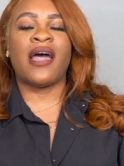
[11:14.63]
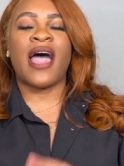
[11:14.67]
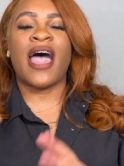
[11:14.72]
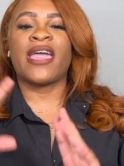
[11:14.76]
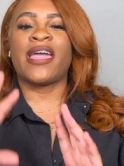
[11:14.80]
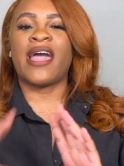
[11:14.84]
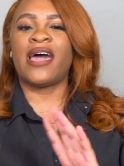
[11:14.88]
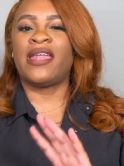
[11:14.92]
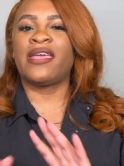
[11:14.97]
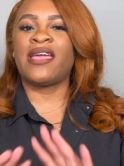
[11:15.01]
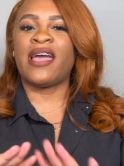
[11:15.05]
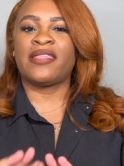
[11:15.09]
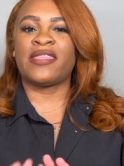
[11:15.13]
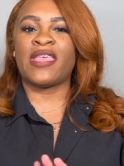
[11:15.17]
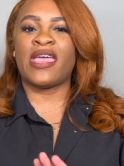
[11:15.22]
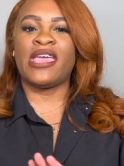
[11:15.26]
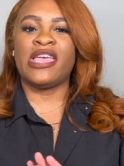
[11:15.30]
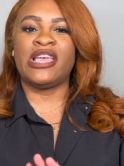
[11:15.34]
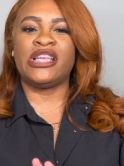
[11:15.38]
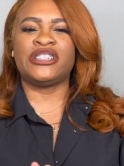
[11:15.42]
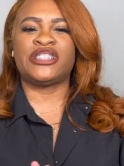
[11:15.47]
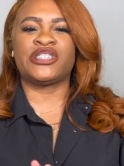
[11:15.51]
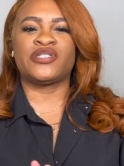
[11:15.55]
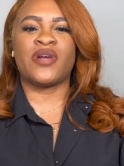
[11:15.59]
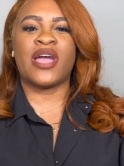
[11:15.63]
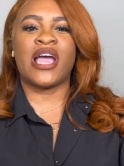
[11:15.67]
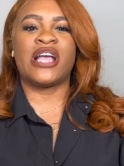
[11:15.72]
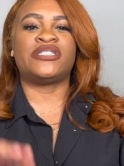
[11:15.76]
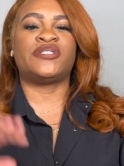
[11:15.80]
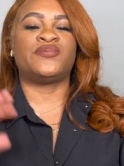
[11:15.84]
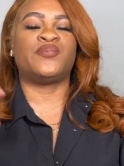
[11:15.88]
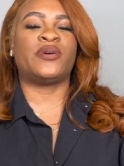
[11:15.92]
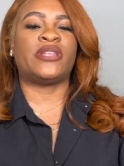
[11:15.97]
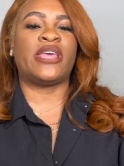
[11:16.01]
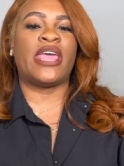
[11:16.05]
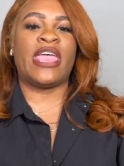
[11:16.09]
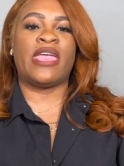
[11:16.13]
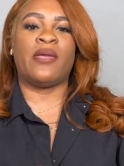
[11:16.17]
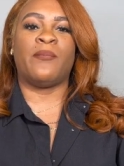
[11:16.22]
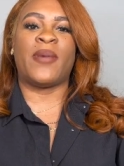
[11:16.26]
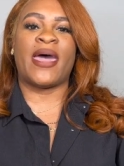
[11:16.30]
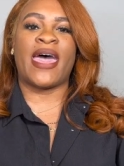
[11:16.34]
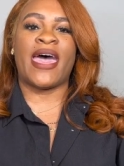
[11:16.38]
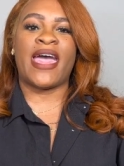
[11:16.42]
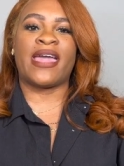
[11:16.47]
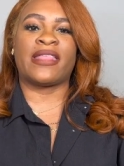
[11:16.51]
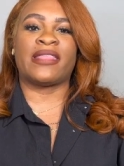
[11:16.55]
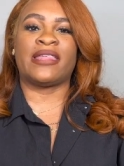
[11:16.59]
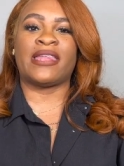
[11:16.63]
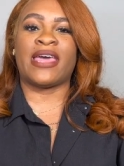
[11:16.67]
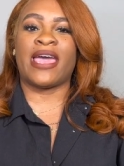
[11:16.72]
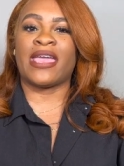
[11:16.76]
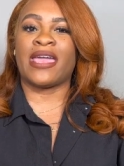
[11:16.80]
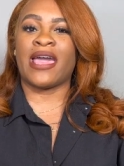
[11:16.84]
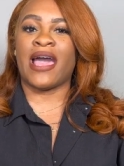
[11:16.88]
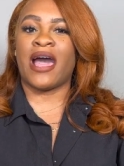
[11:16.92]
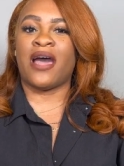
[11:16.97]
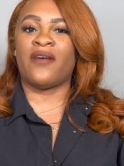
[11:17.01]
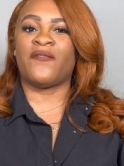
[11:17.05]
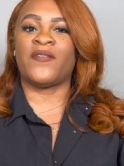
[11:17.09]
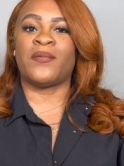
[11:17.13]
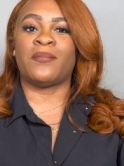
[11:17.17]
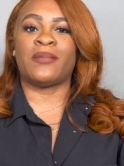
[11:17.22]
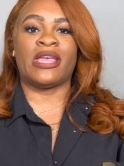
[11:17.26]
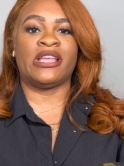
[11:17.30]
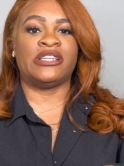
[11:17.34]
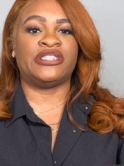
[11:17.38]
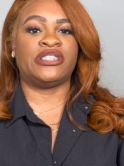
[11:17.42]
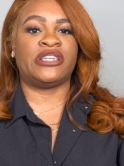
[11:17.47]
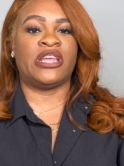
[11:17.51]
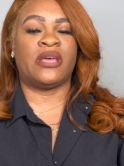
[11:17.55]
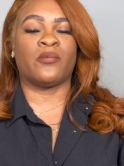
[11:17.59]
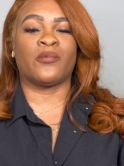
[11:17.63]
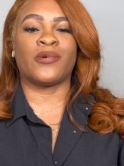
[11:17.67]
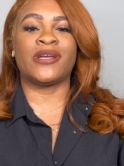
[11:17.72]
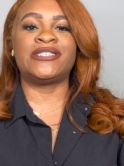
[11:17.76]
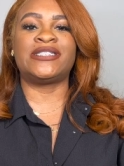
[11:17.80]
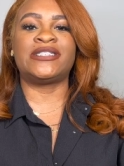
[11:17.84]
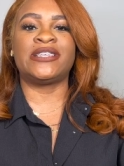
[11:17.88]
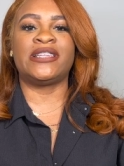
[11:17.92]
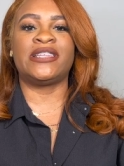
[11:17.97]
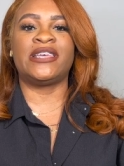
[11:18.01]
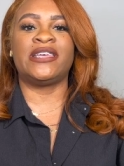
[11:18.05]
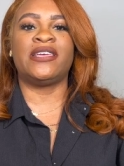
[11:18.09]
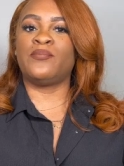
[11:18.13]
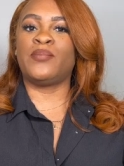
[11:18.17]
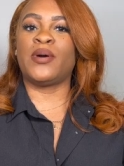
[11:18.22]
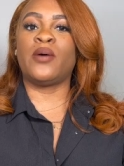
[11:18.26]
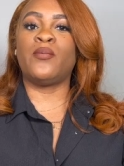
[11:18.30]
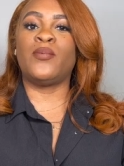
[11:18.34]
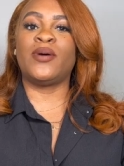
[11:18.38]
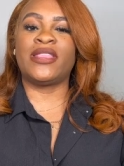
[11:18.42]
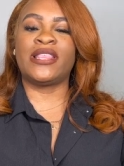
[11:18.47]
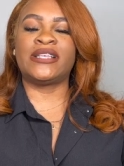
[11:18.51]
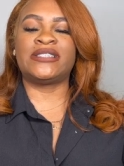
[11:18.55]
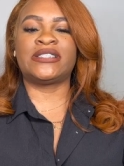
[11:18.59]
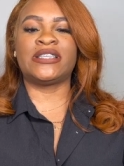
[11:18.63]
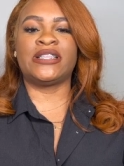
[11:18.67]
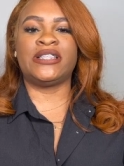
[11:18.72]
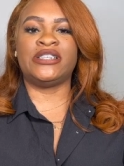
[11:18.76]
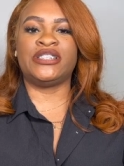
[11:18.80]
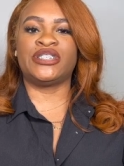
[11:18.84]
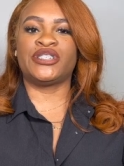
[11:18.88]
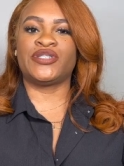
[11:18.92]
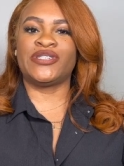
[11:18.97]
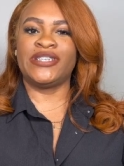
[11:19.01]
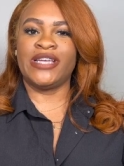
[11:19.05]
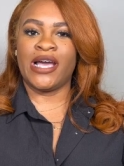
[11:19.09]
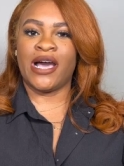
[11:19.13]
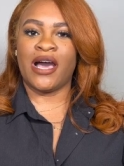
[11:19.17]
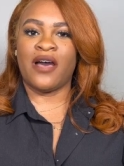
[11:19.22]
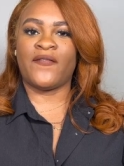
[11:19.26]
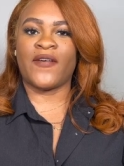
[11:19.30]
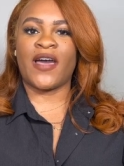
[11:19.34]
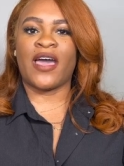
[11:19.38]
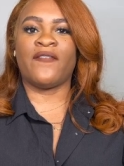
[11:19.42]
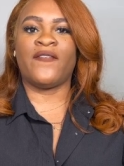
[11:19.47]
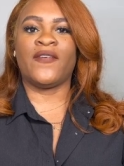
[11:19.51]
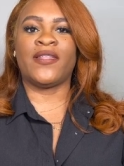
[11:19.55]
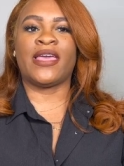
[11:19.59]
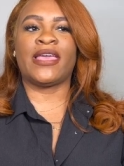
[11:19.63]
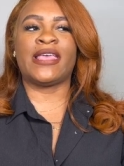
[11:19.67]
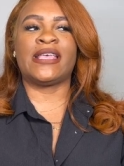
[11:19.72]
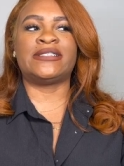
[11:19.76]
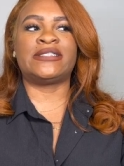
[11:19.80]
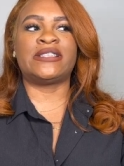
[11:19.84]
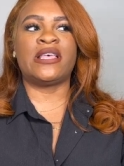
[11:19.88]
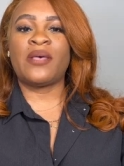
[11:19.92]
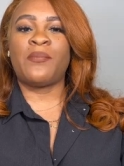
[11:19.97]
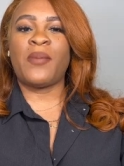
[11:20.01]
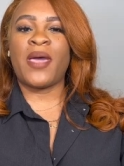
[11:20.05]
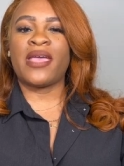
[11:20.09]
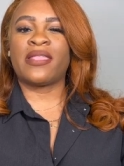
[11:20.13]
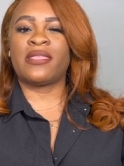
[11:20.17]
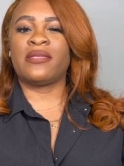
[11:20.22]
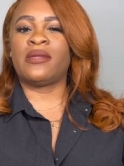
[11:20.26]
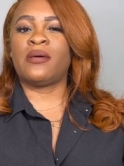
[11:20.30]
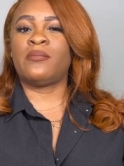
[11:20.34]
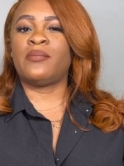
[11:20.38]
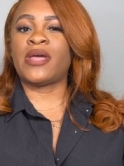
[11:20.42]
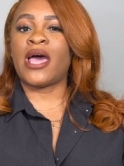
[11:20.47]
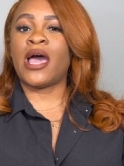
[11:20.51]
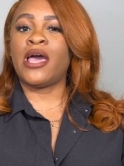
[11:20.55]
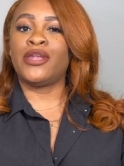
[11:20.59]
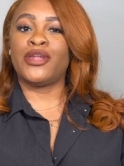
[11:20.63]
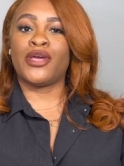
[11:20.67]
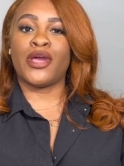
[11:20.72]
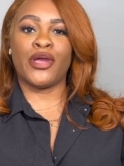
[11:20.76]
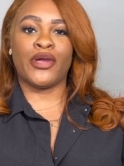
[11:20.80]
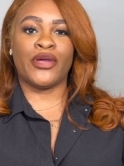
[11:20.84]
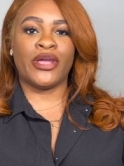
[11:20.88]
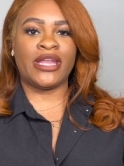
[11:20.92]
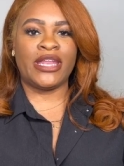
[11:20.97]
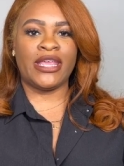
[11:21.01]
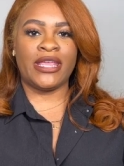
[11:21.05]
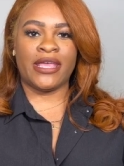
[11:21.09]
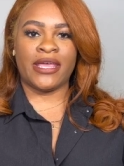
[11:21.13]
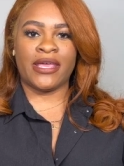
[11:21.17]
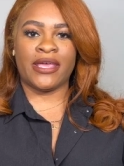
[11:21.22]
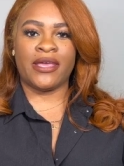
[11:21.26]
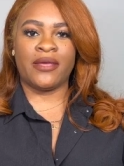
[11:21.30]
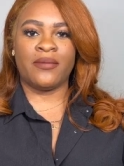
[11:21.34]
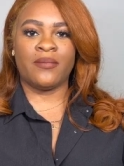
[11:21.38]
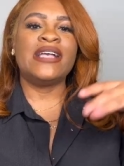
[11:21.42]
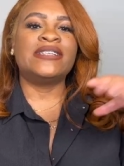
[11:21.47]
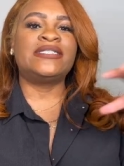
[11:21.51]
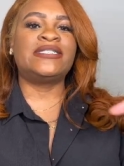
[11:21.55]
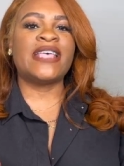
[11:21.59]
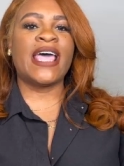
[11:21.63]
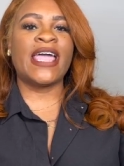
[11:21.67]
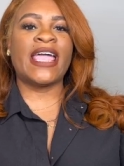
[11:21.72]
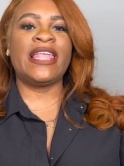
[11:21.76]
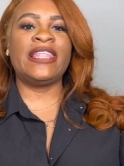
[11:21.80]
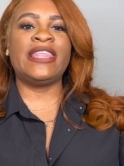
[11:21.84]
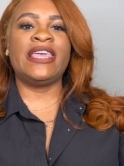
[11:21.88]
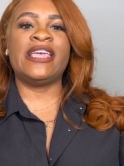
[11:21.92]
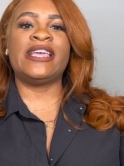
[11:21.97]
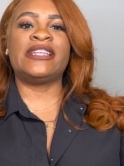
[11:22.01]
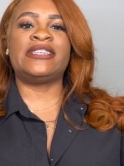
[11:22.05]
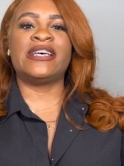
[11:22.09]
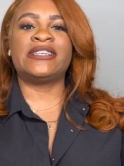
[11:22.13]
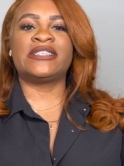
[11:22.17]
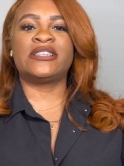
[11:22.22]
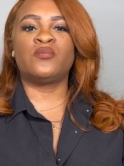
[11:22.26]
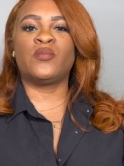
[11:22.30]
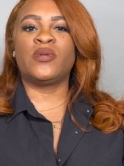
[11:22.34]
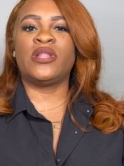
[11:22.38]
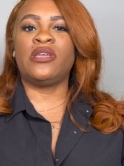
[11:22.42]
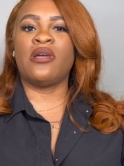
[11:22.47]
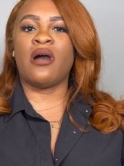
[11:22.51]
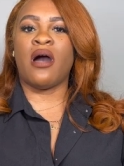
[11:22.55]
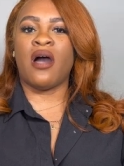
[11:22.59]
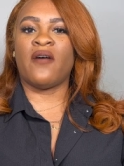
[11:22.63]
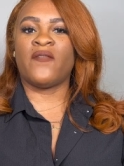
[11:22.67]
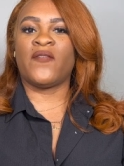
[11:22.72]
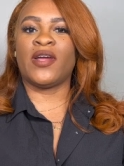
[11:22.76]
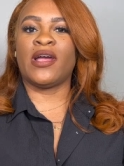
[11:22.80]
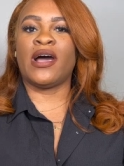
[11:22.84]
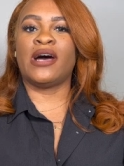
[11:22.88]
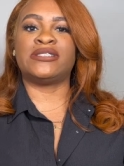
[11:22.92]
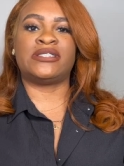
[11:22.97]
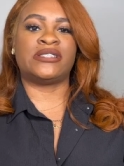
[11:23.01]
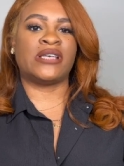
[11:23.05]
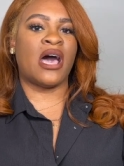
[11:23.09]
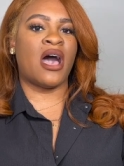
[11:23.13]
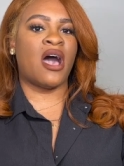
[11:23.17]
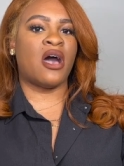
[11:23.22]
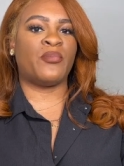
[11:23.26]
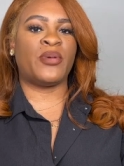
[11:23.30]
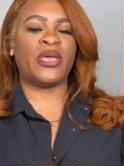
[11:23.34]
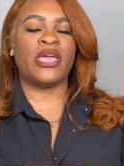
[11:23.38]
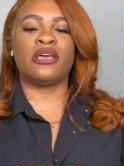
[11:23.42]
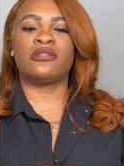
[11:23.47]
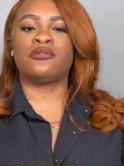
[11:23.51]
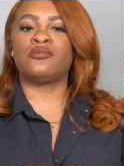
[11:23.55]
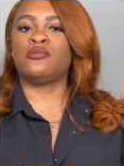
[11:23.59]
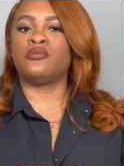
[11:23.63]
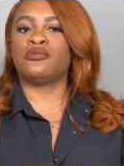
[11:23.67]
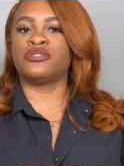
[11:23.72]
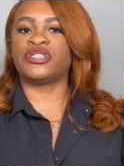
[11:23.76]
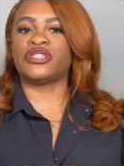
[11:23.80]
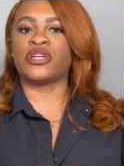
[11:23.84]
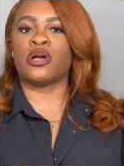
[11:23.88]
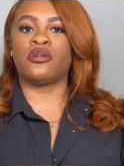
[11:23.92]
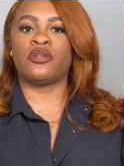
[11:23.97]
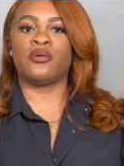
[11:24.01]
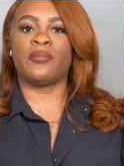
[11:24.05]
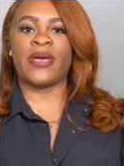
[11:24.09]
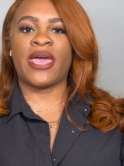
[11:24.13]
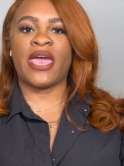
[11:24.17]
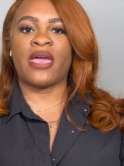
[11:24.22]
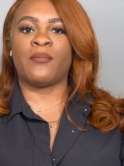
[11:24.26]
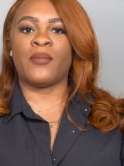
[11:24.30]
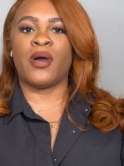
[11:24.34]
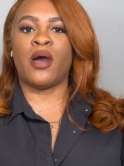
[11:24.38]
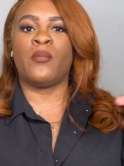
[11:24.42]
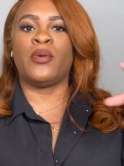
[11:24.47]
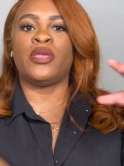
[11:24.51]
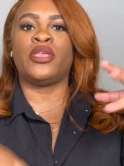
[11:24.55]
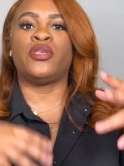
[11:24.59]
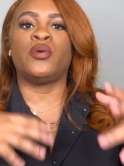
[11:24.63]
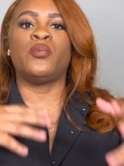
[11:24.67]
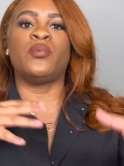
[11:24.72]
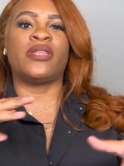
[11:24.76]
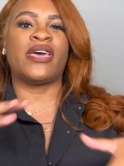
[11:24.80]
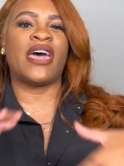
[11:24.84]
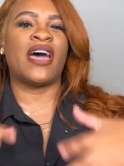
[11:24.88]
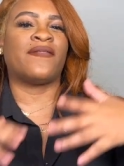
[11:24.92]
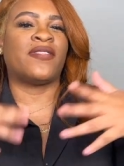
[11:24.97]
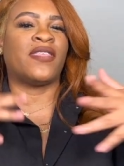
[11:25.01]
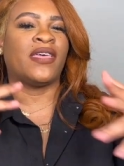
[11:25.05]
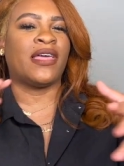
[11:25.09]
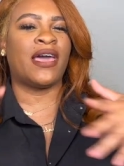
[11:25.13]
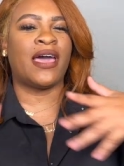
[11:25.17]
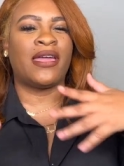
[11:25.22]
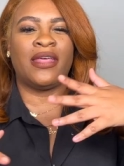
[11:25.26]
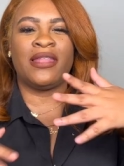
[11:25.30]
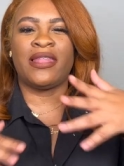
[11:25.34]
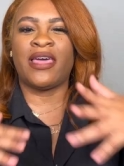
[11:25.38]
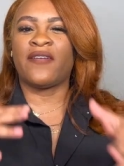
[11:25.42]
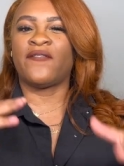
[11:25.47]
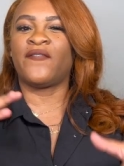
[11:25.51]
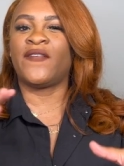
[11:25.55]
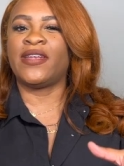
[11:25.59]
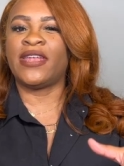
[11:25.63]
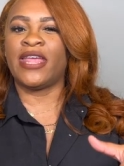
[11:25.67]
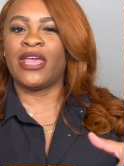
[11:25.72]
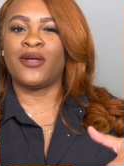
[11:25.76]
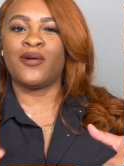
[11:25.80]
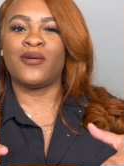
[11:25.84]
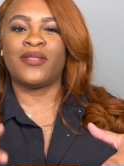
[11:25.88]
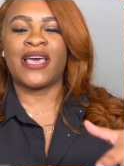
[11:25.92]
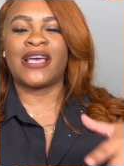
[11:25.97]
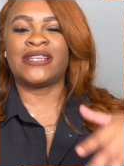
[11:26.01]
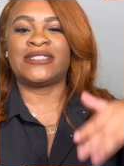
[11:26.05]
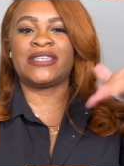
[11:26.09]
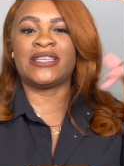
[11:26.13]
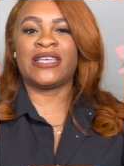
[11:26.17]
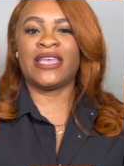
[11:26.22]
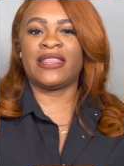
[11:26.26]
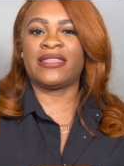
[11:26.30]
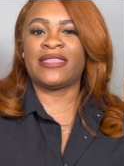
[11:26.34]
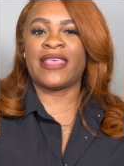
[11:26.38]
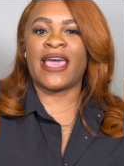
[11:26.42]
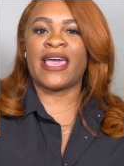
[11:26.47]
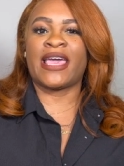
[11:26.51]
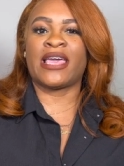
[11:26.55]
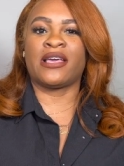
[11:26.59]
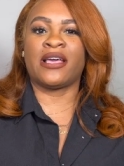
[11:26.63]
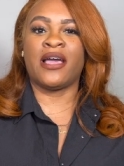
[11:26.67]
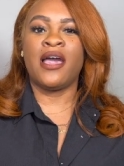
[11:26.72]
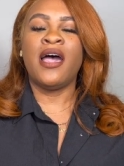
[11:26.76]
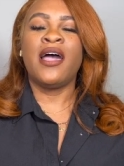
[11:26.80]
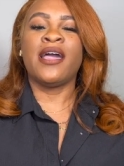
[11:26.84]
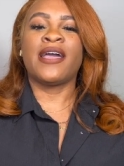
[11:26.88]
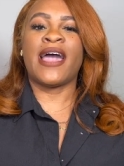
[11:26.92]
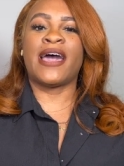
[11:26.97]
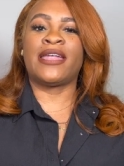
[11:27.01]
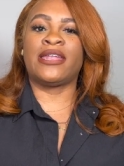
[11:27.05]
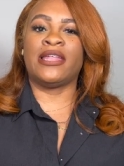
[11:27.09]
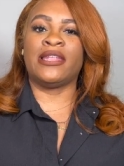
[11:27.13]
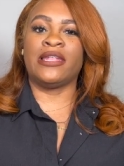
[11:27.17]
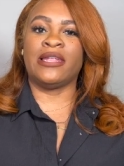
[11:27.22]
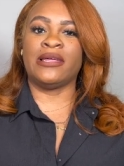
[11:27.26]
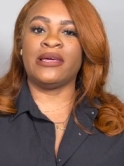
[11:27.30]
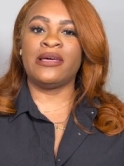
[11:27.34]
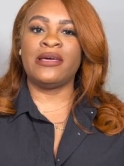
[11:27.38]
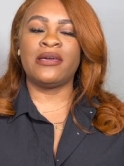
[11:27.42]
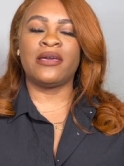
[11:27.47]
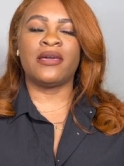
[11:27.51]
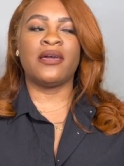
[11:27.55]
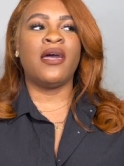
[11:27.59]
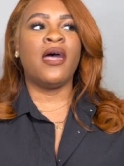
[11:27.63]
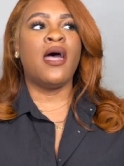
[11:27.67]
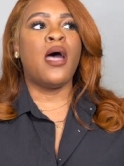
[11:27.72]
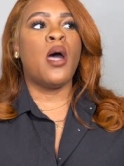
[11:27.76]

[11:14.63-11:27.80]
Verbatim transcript: I kind of got that itch scratch with a bag that I got from H and M recently. But with the Celine Triomphe, I feel like it's a bag that I'm not in a hurry to get. Secondly, it doesn't really offer a top handle or shoulder bag moment. You would have to kind of like finagle that to get that kind of look.